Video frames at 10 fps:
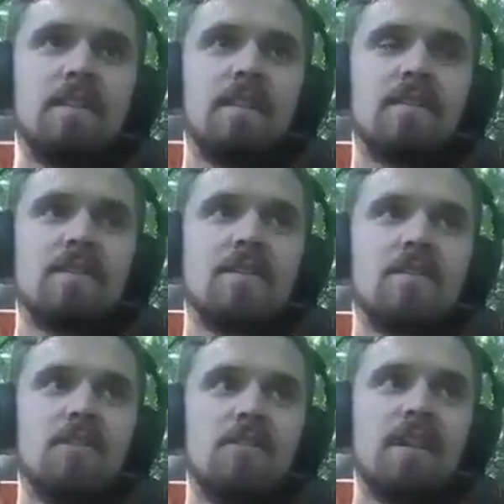
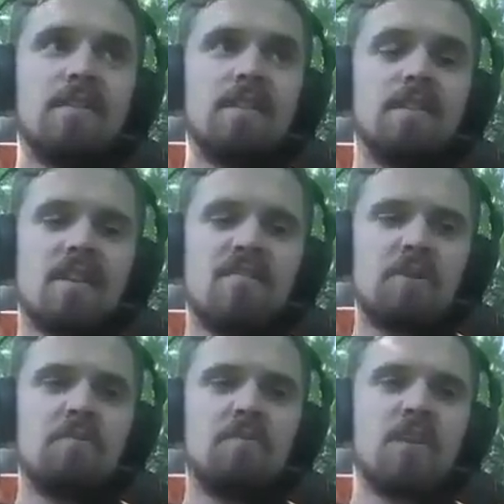the United States government